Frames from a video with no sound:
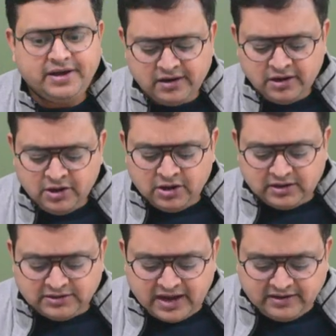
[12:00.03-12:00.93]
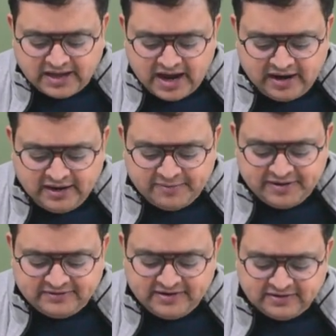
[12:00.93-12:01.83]
here. The entire
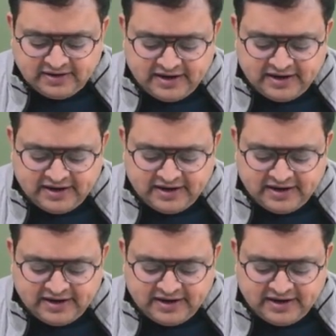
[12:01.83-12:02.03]
depreciation